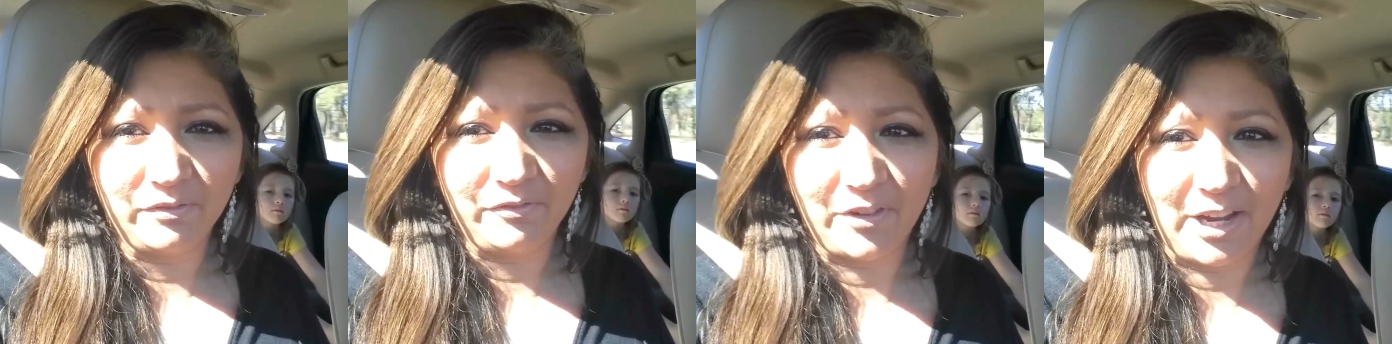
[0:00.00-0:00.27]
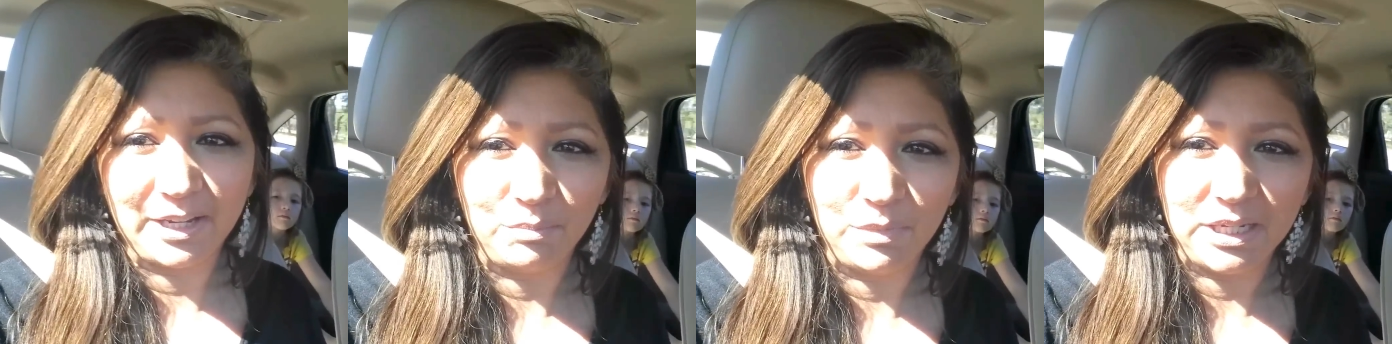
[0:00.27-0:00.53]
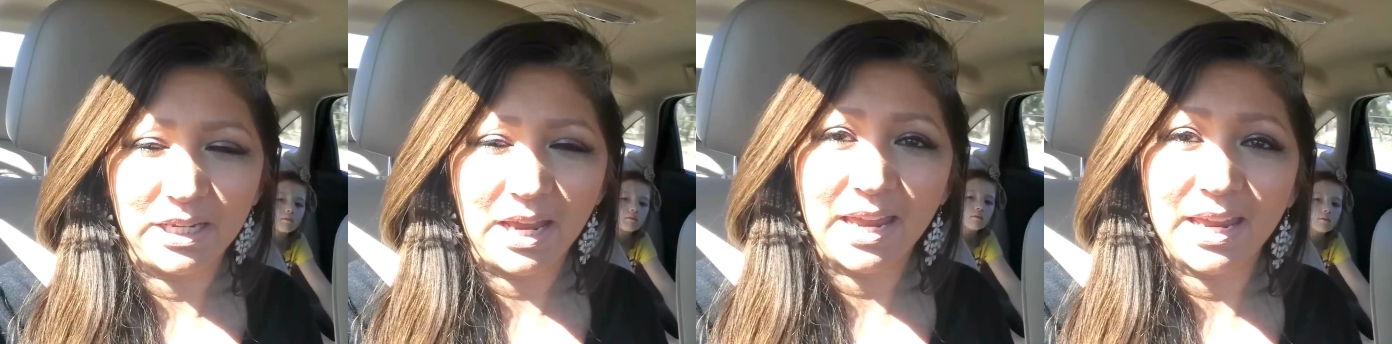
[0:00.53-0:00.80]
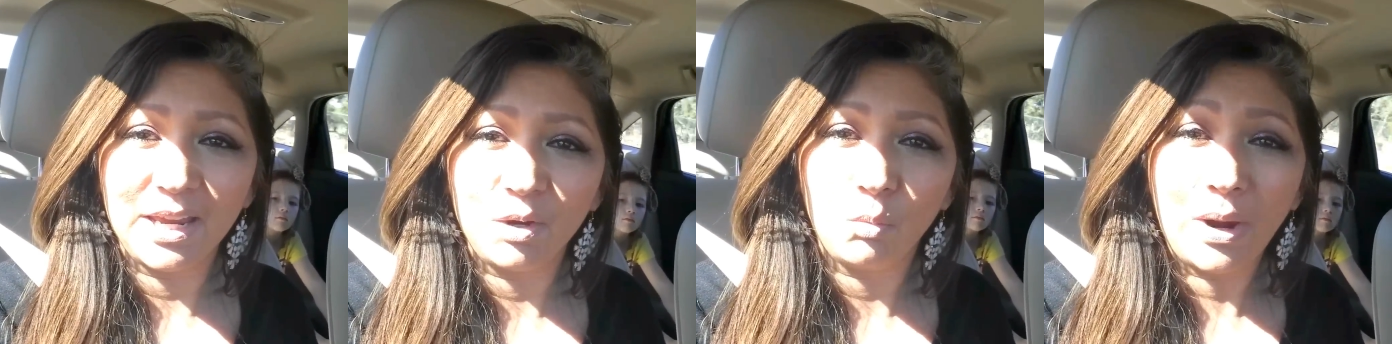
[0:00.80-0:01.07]
Speaker 1: can find me
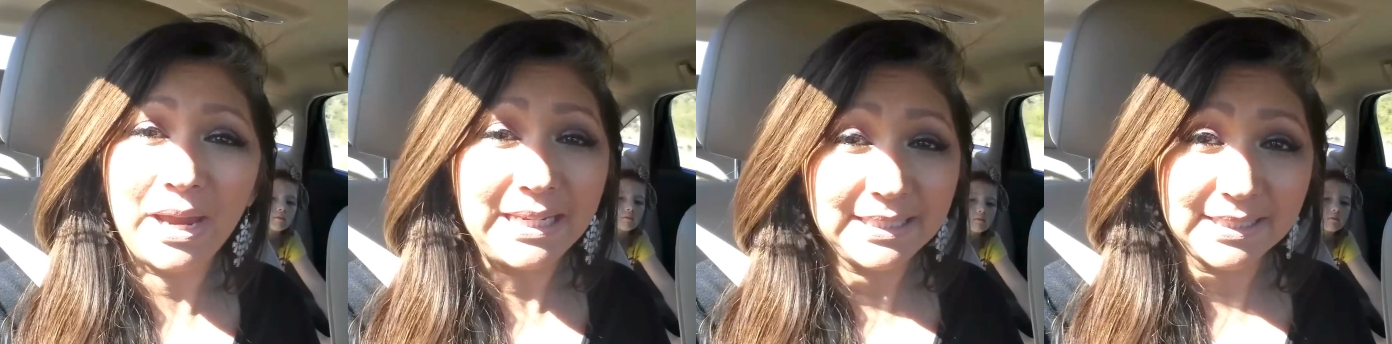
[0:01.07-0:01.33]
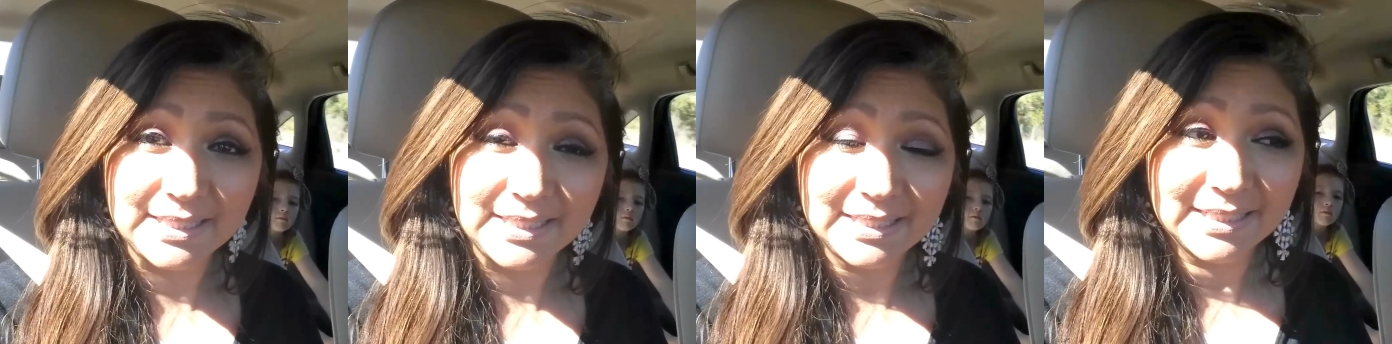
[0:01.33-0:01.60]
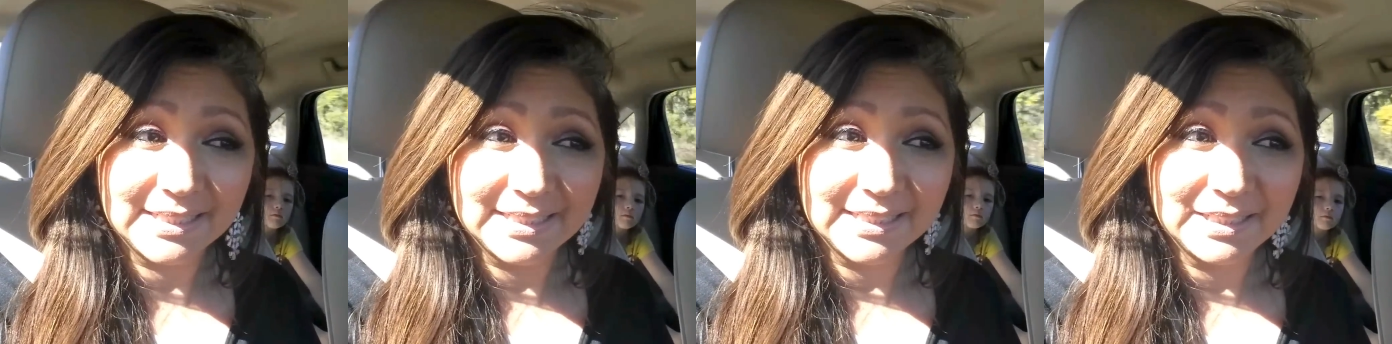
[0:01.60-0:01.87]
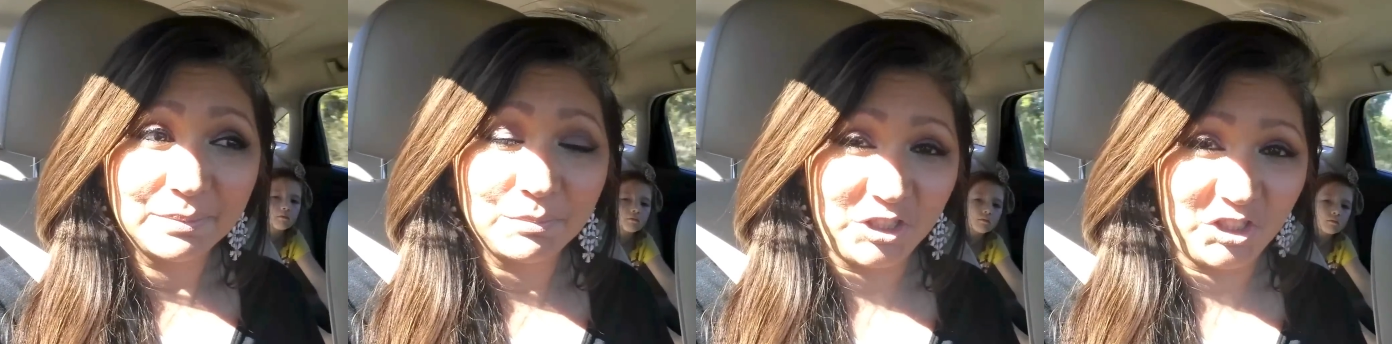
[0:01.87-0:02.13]
a
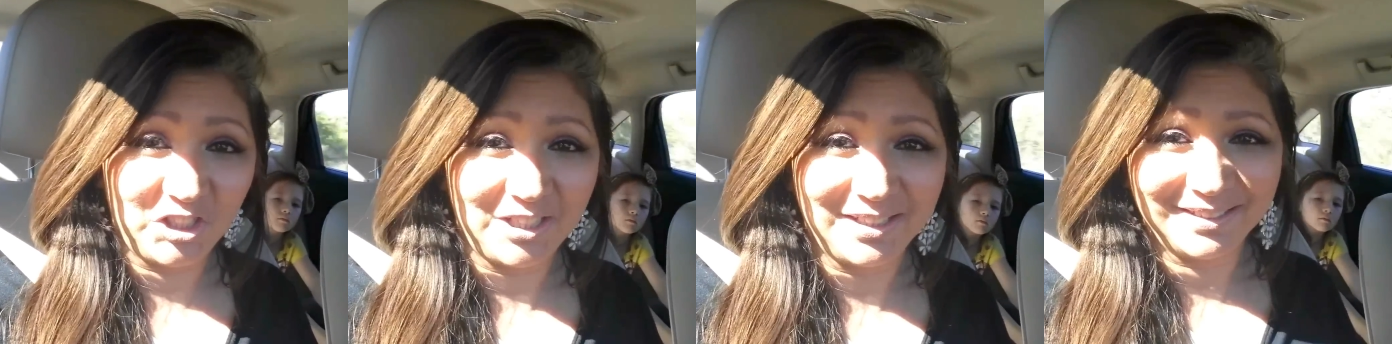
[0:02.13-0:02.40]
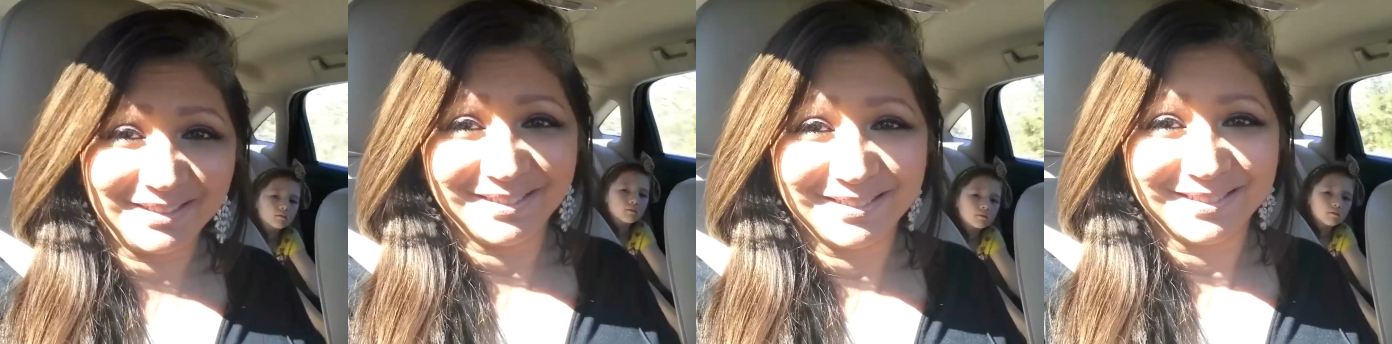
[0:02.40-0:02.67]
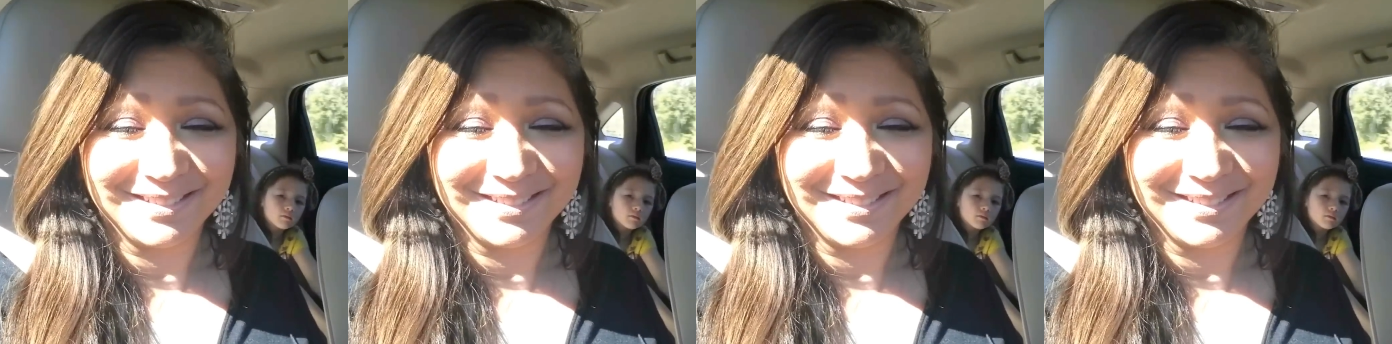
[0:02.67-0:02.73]
weight machine.